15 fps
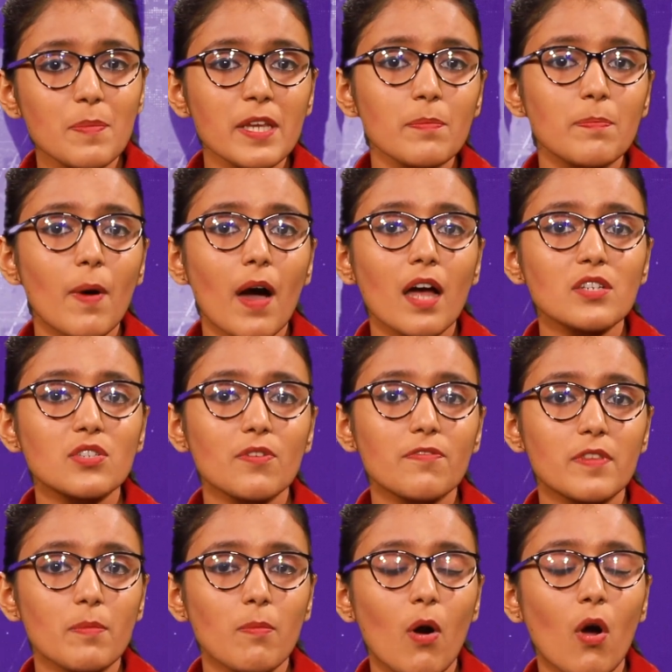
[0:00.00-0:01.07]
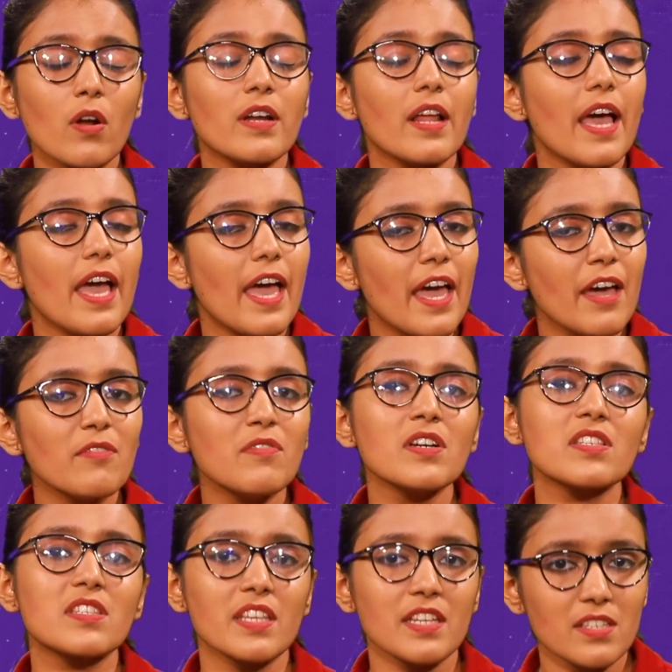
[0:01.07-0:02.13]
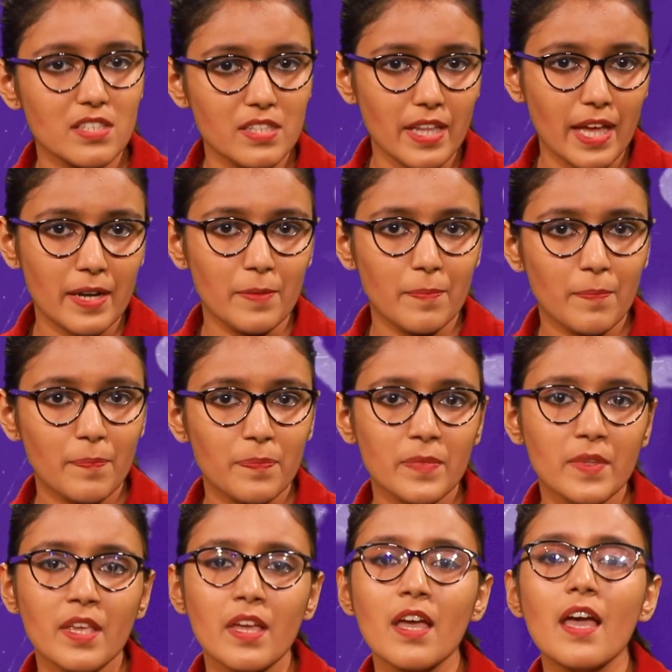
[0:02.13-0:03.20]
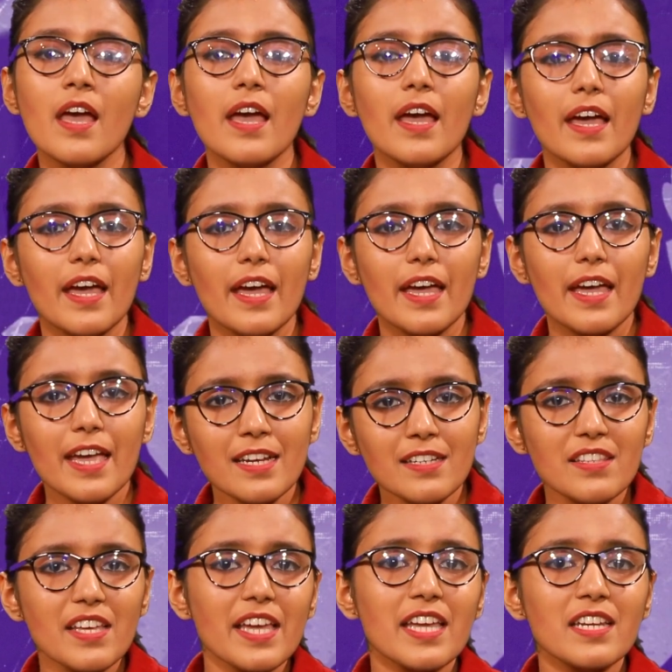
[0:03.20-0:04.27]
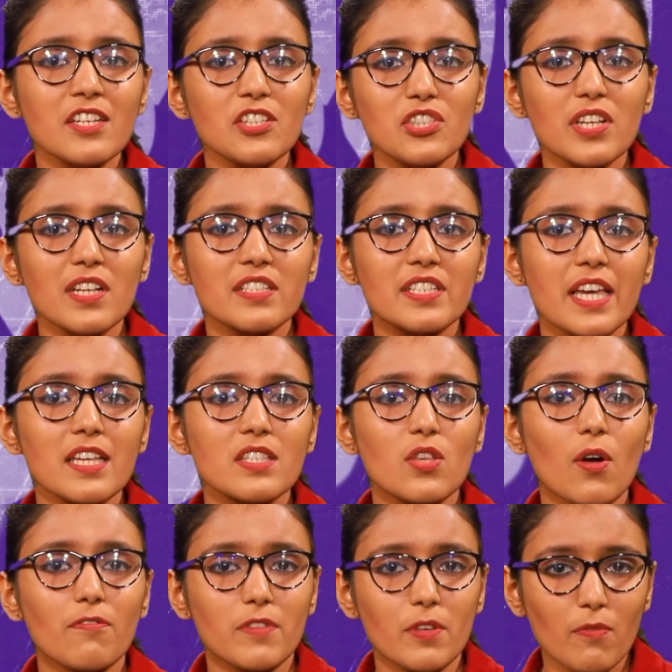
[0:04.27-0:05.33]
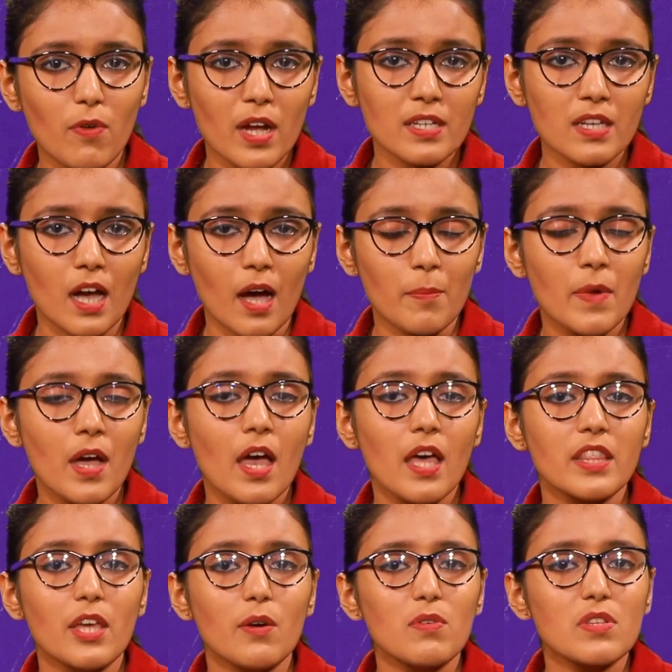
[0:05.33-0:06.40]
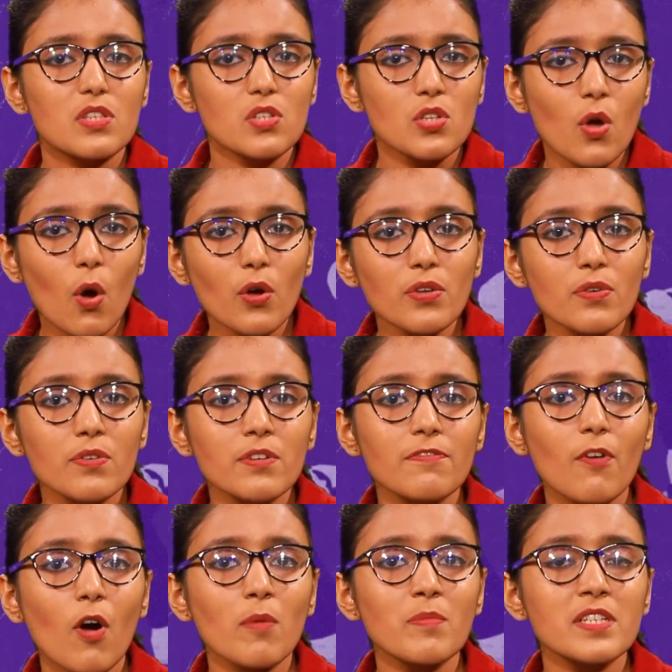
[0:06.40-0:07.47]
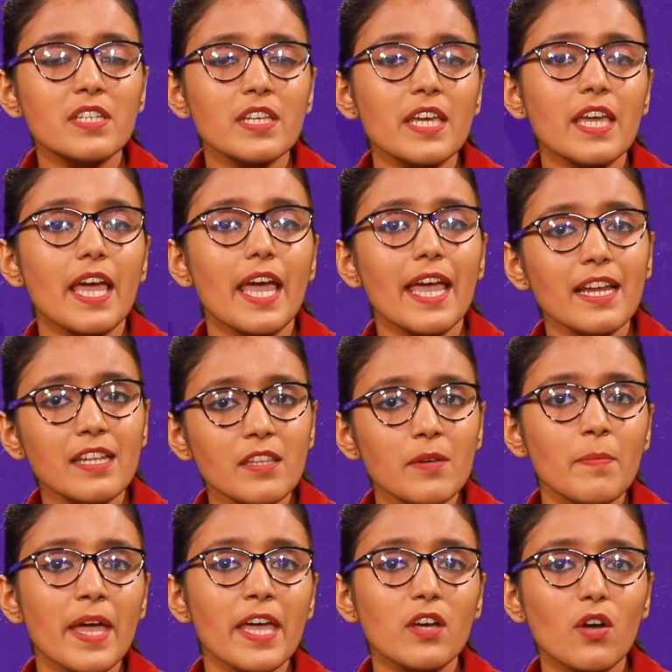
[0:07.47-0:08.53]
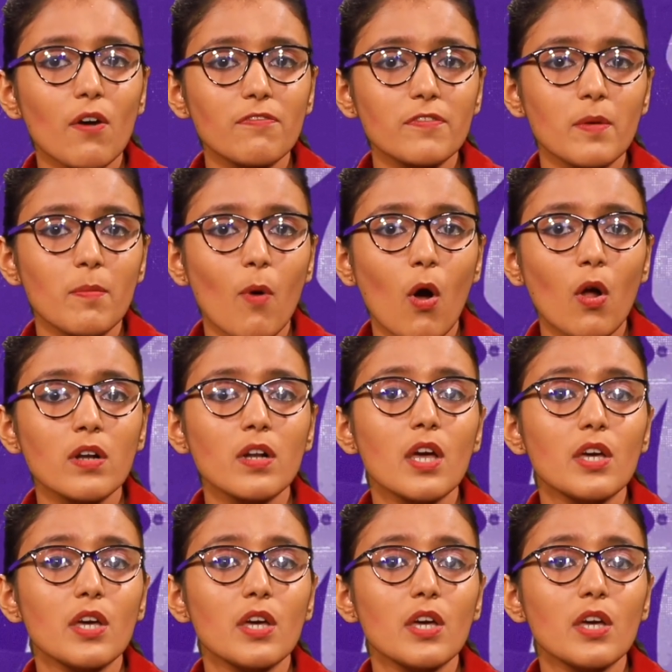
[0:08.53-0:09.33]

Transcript: been part of the ball ever since then. In the initial days of the World Cup, there was no uniformity in the make of the ball